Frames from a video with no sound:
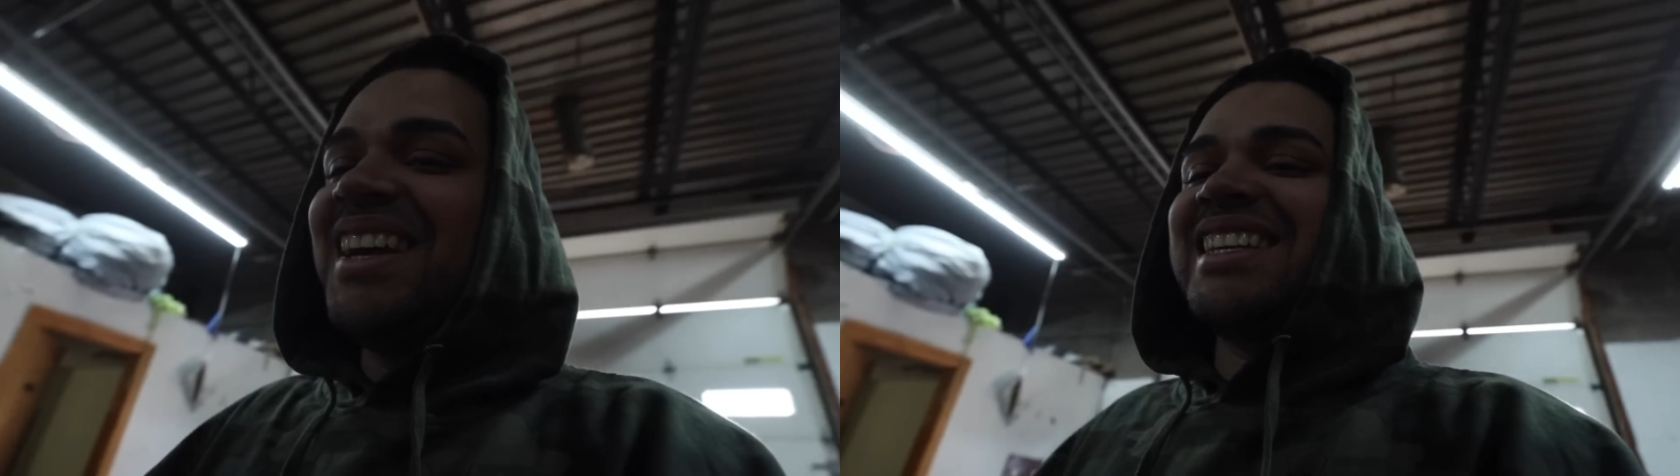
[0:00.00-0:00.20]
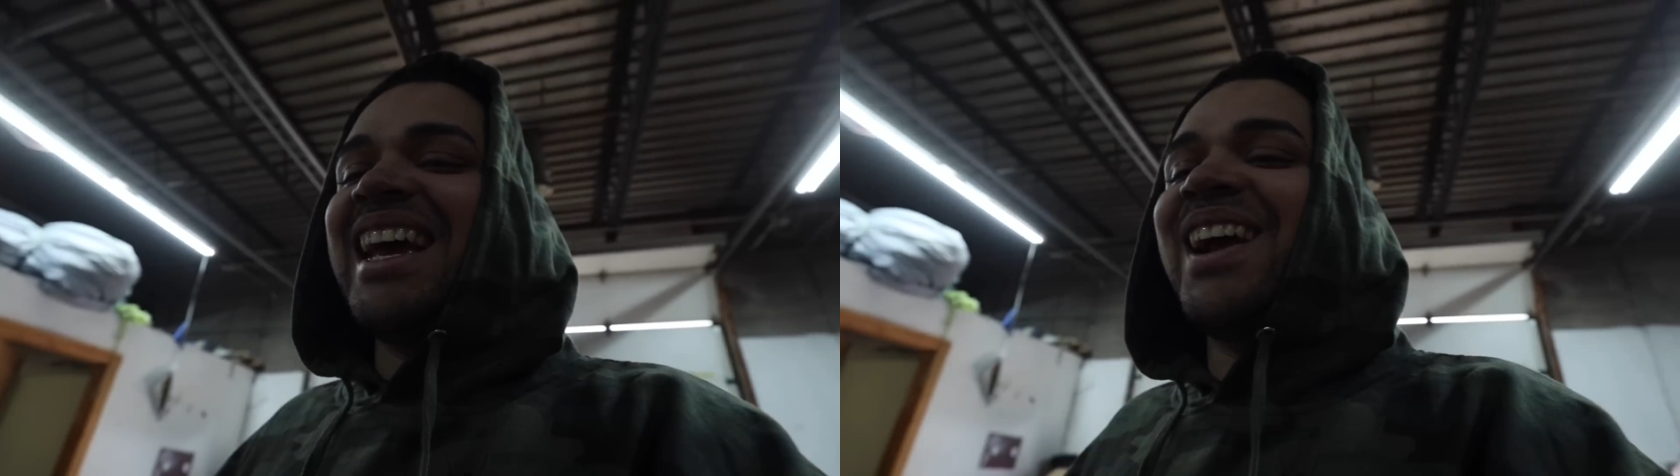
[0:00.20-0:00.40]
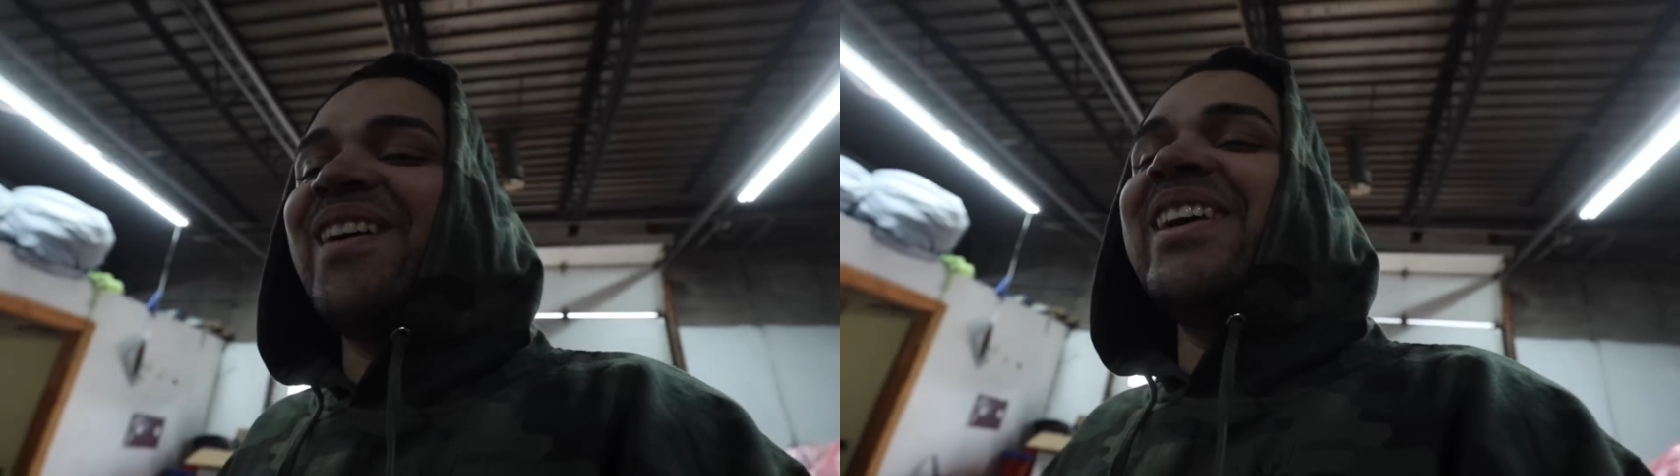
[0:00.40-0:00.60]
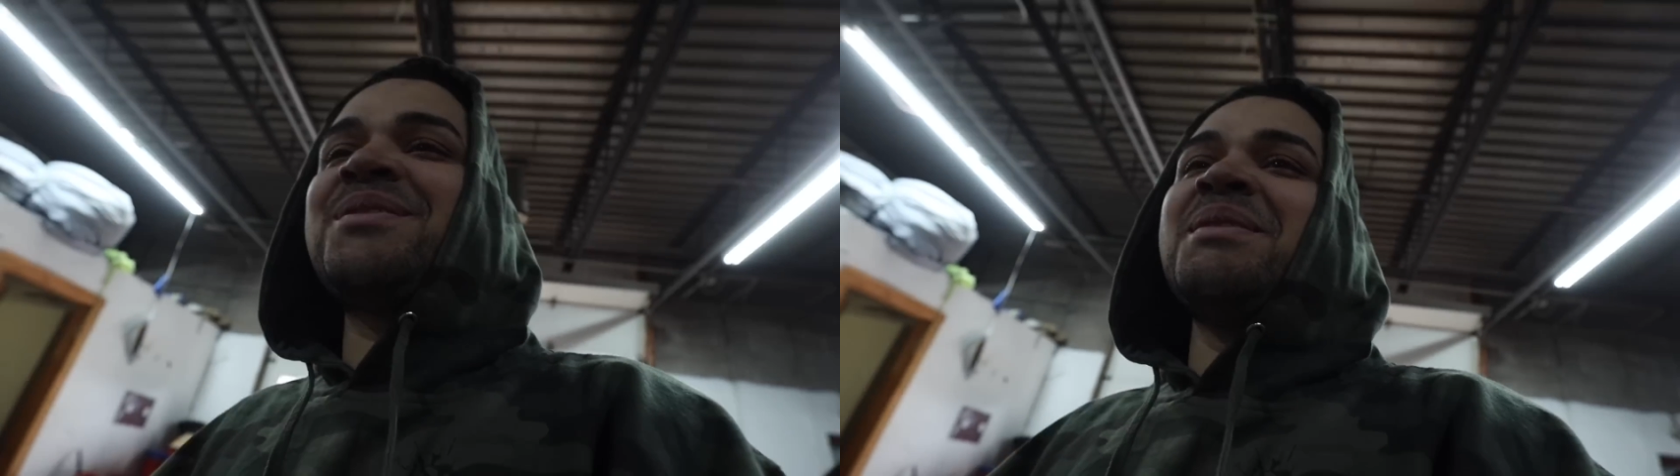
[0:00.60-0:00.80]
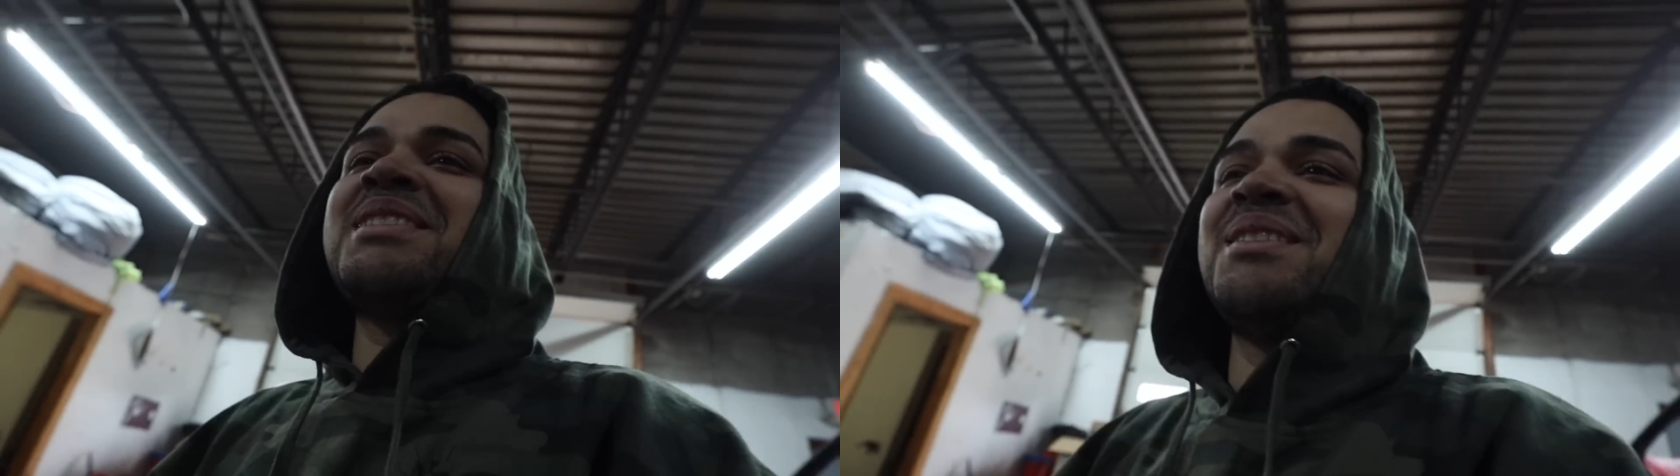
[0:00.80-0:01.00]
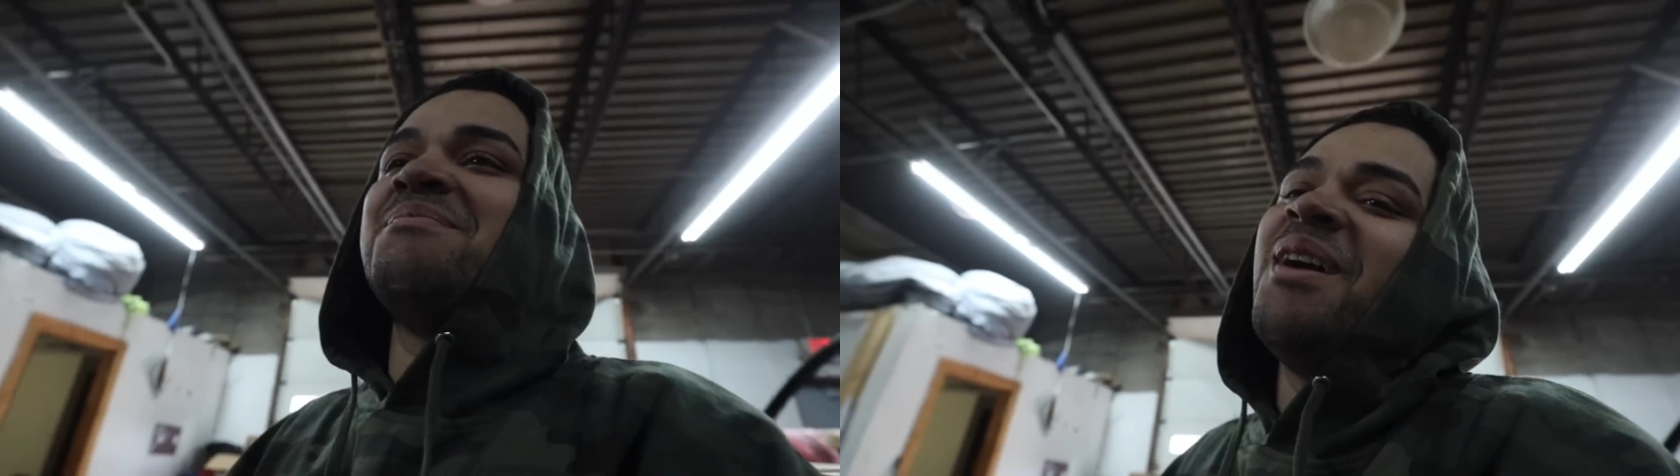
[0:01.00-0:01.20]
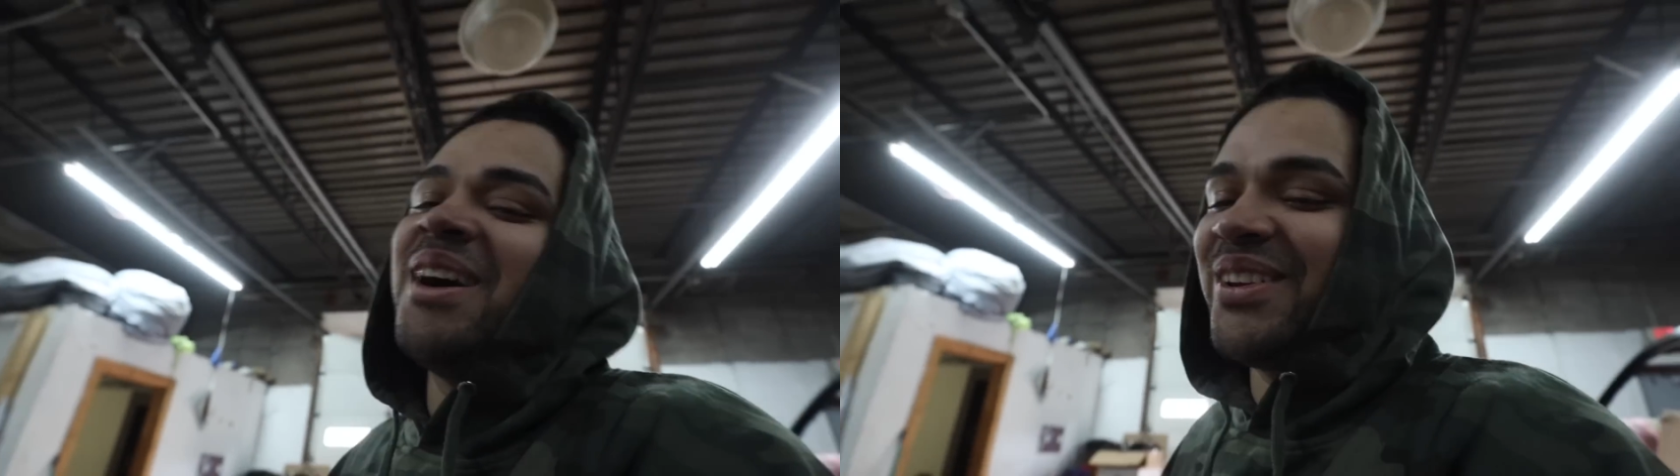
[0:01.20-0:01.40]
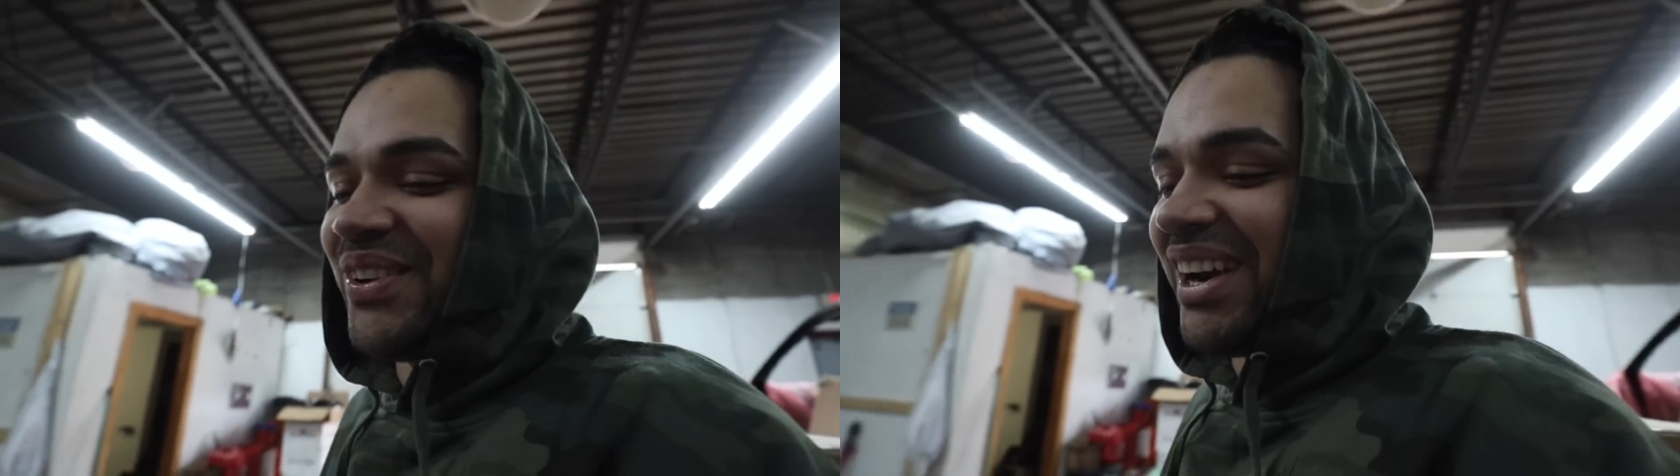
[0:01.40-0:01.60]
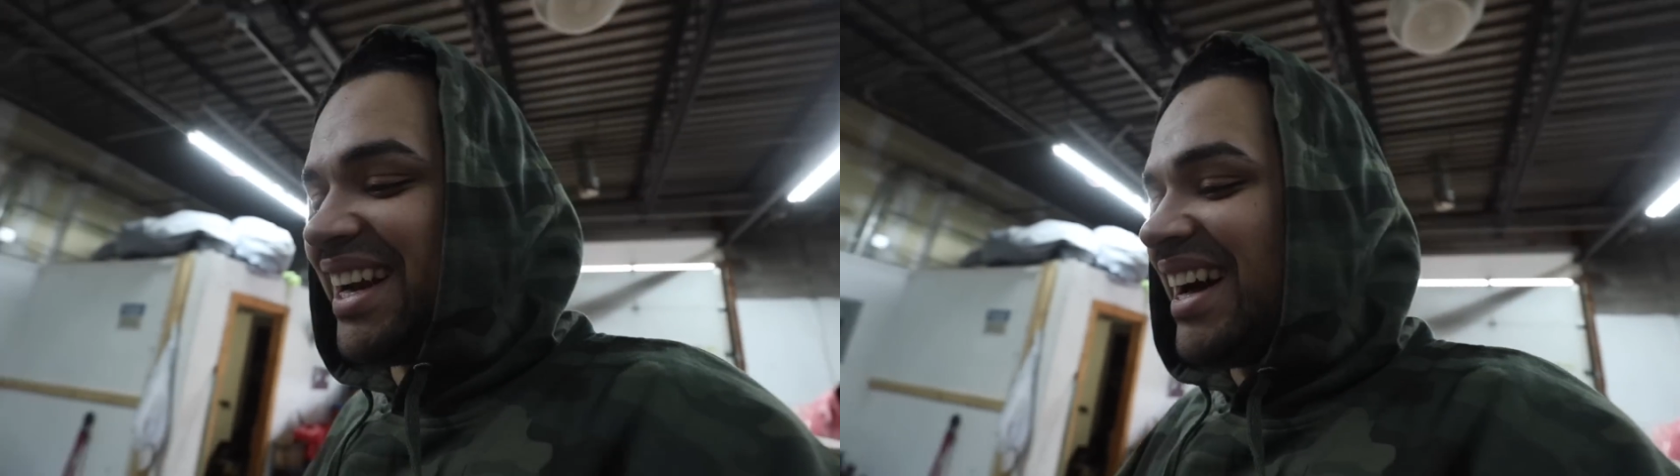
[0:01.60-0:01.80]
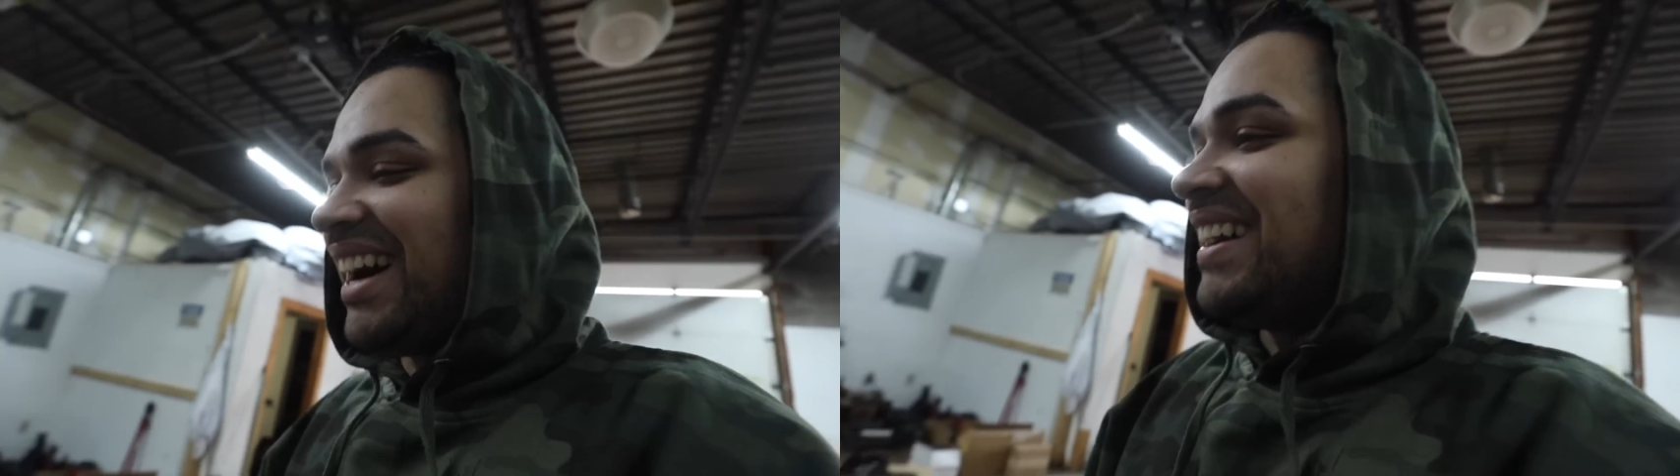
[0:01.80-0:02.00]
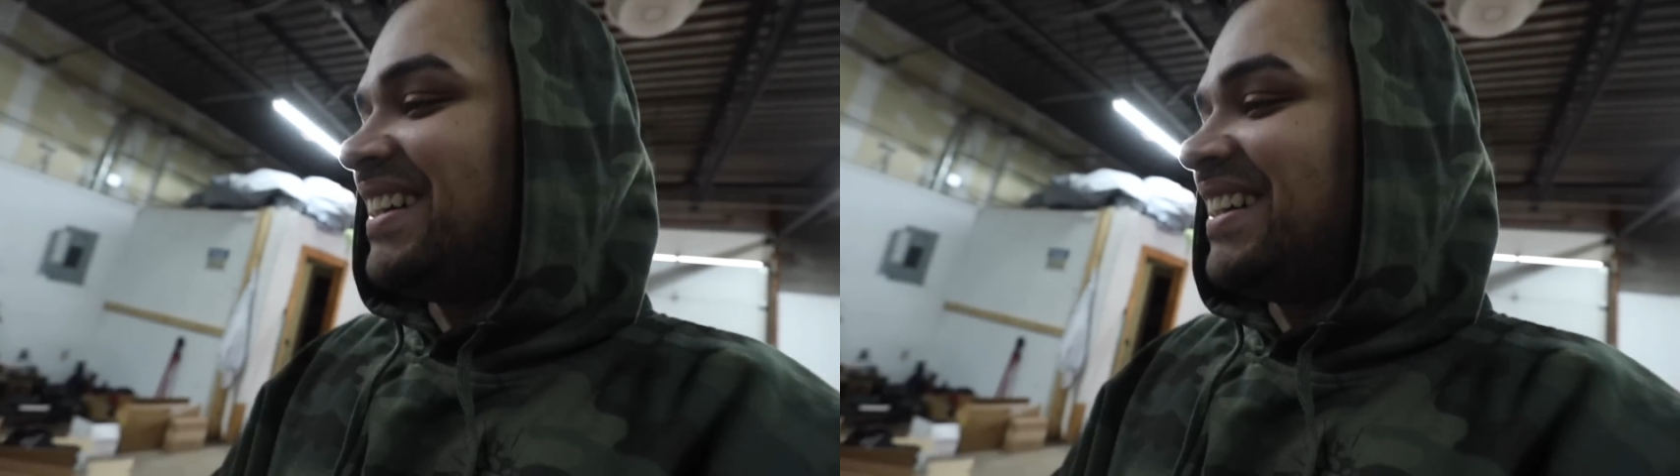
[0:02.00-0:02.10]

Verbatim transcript: It's like Christmas in March right now.